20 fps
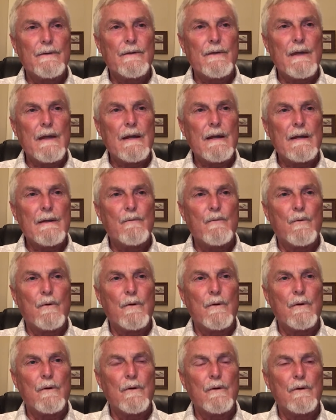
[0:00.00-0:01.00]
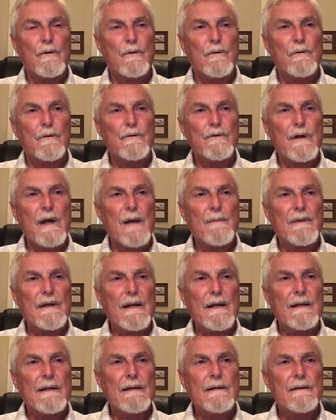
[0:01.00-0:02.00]
they were
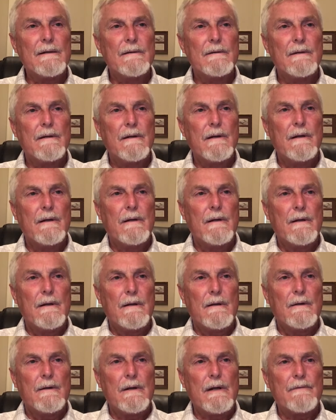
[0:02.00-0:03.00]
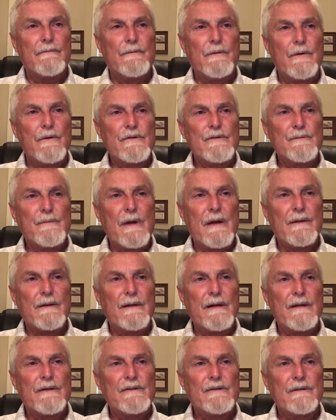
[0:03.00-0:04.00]
dominated, at first by the
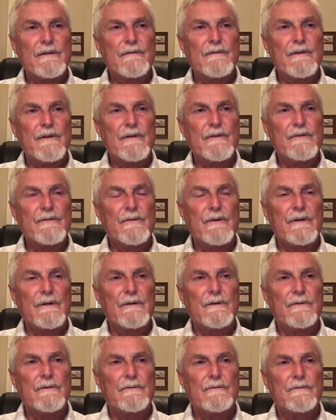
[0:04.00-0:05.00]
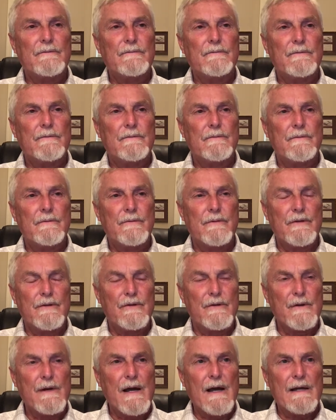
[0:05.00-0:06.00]
nation of Israel, the
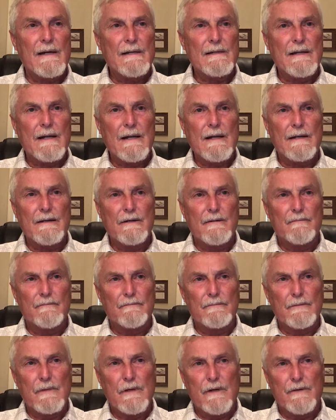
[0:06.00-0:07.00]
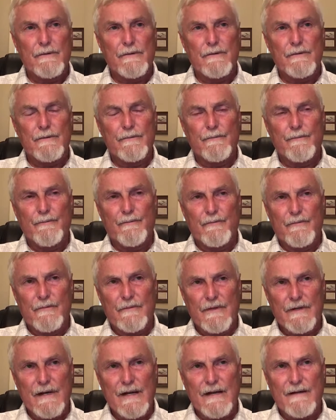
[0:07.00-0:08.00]
United Kingdom under
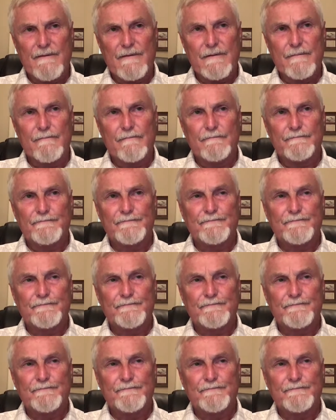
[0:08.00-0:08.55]
David.